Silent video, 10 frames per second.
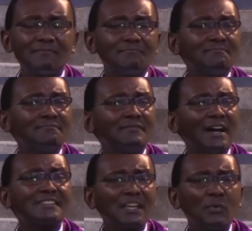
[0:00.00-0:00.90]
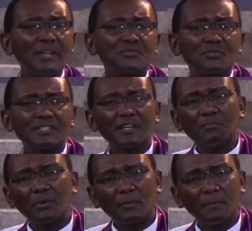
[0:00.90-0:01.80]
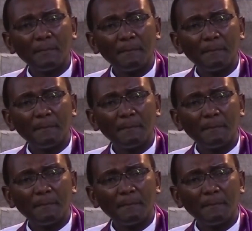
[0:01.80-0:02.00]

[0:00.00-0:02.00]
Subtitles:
them as they went to the temple.